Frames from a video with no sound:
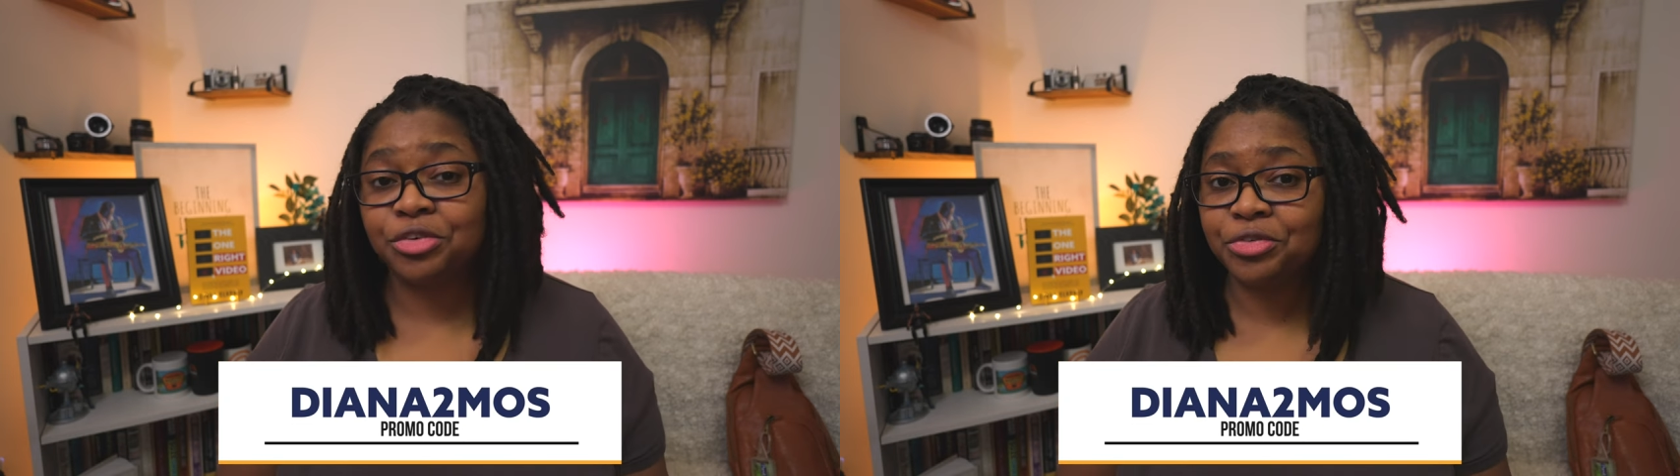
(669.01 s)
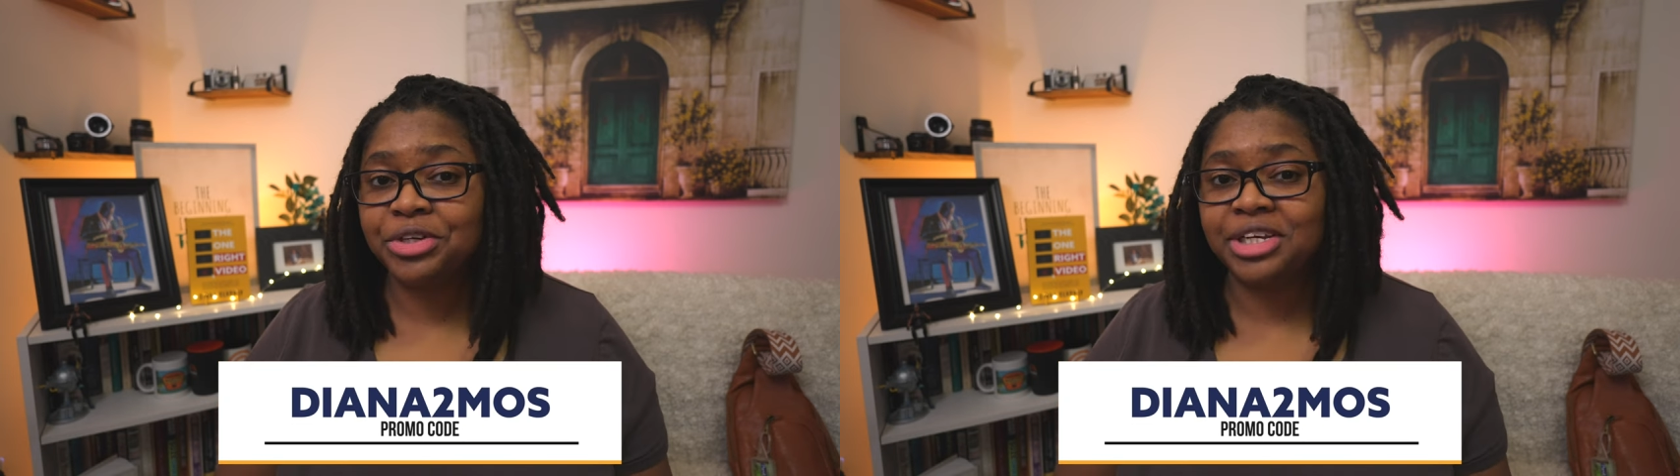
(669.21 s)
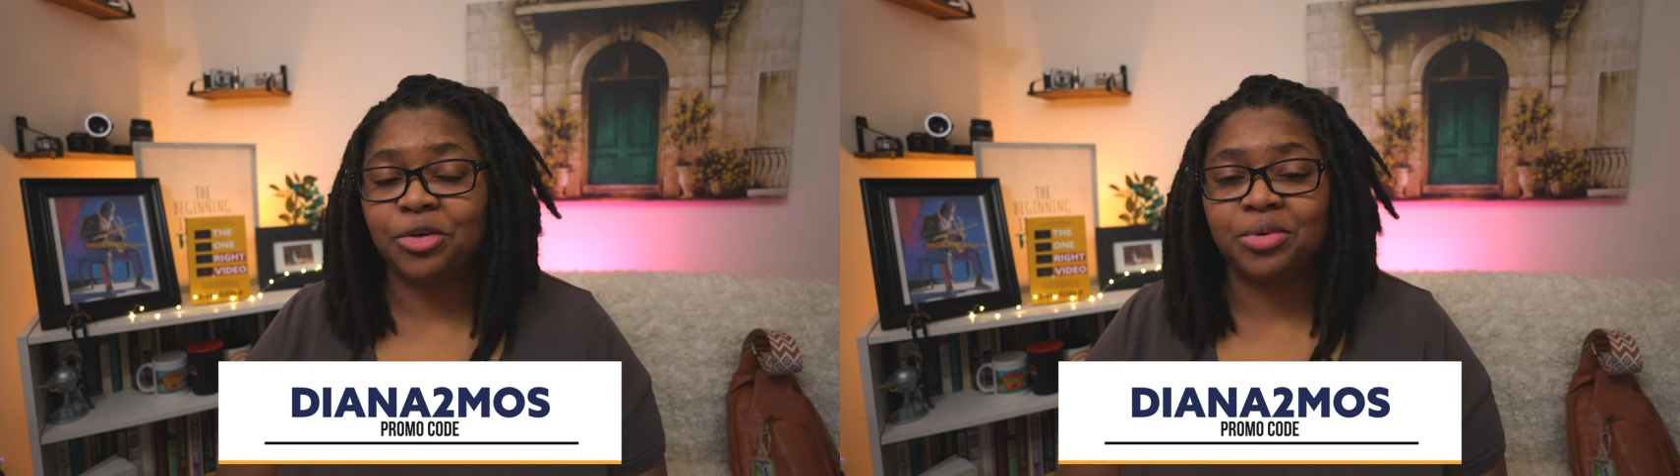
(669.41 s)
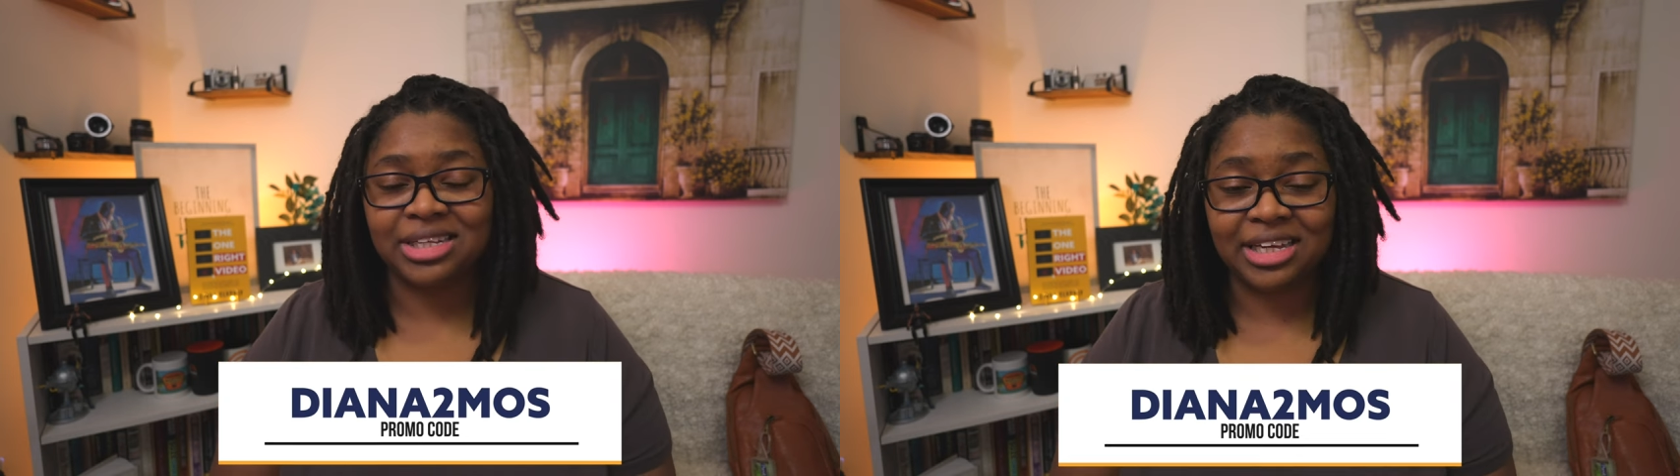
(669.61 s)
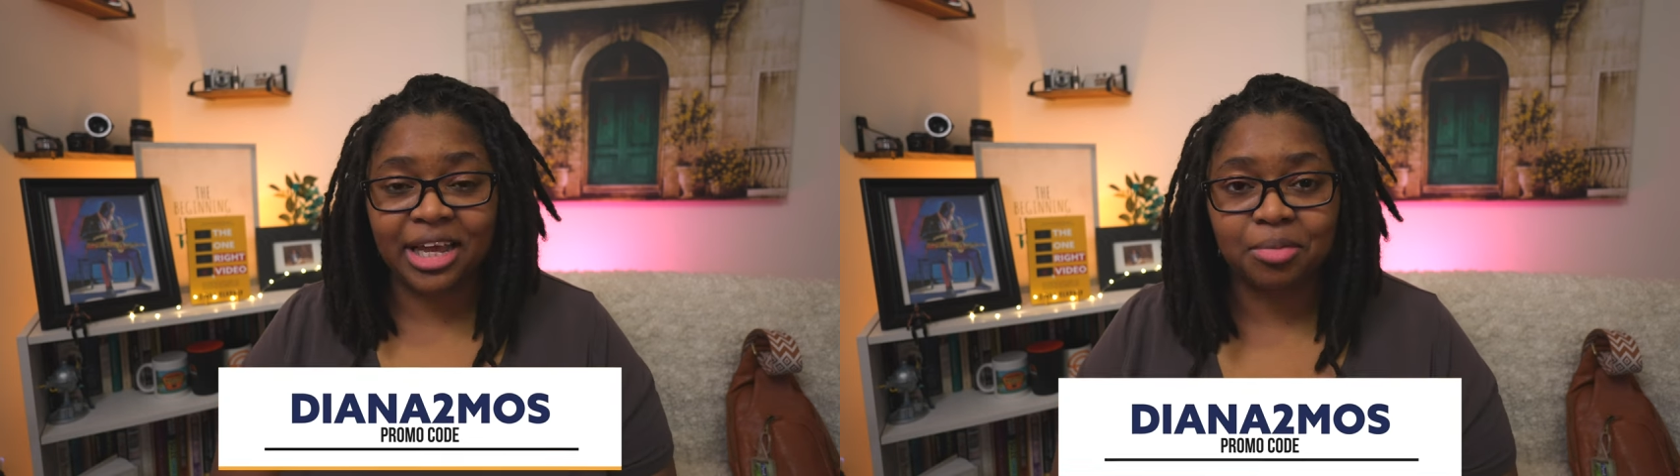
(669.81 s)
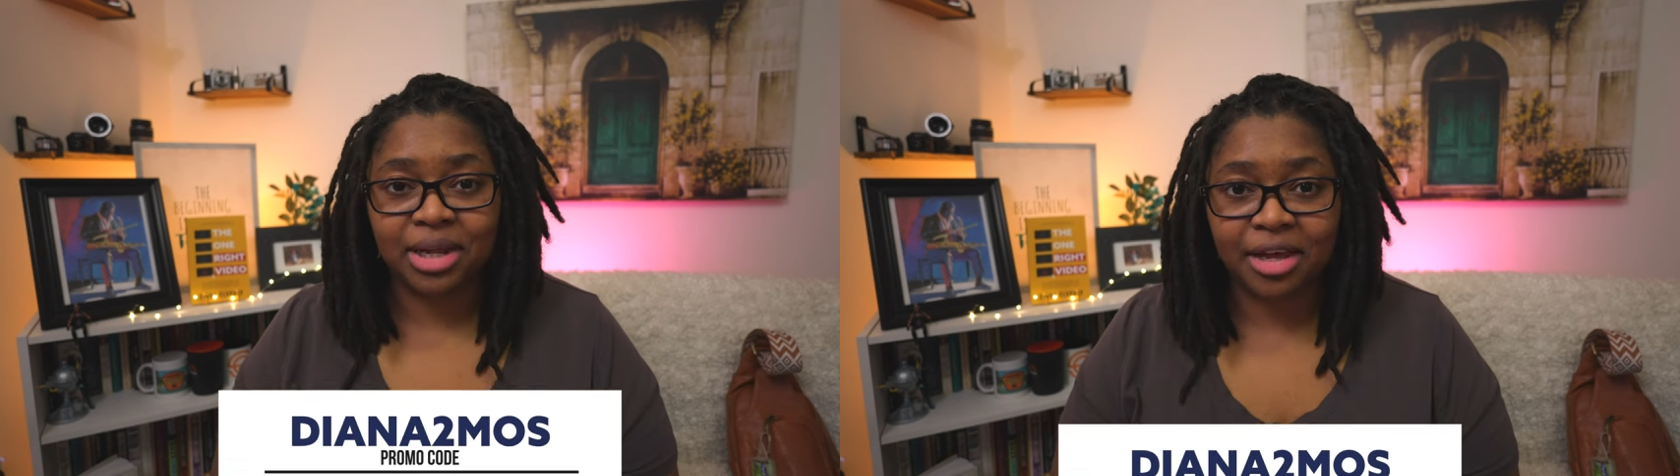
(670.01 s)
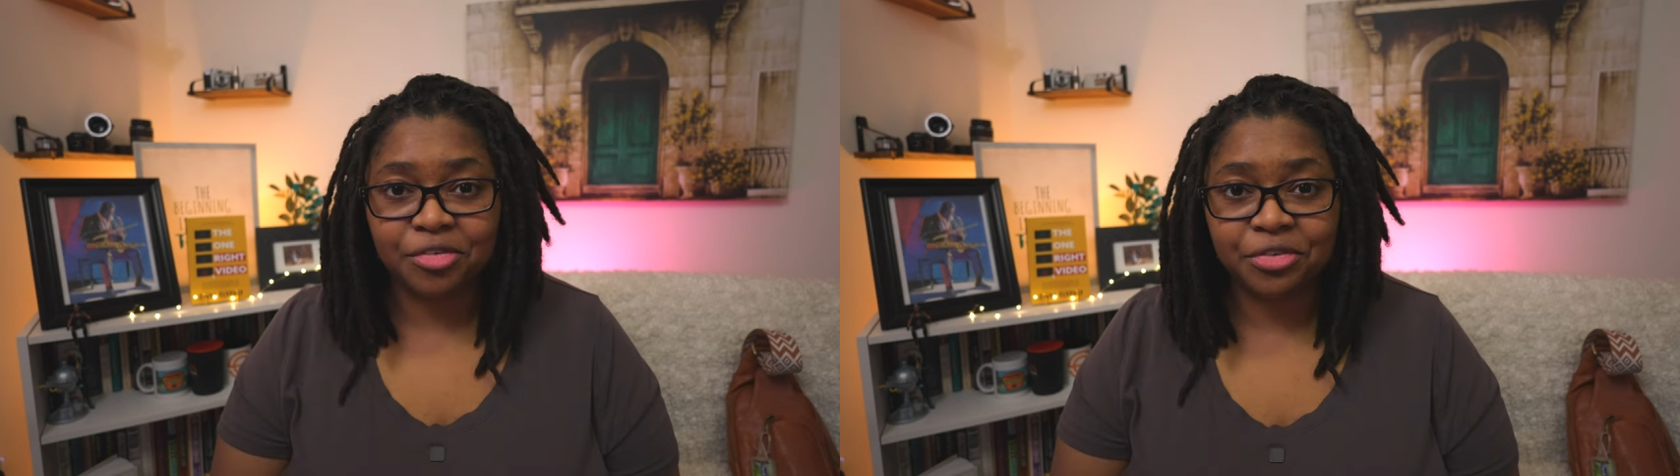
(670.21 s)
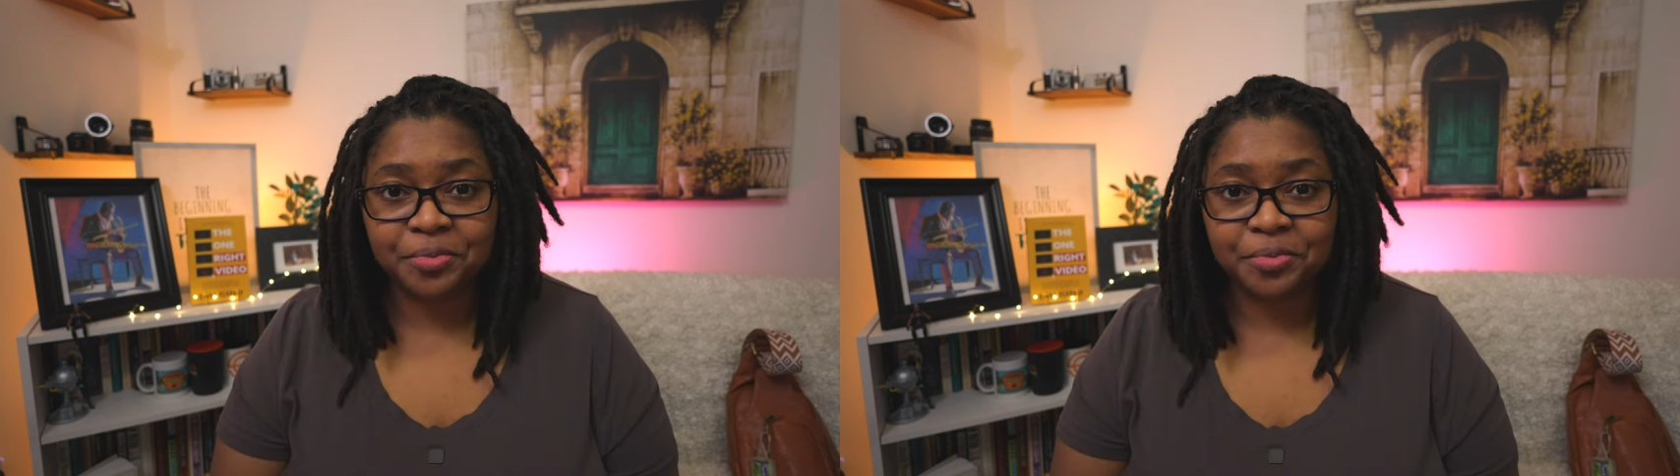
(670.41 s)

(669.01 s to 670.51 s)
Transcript: free with Ecamm Live.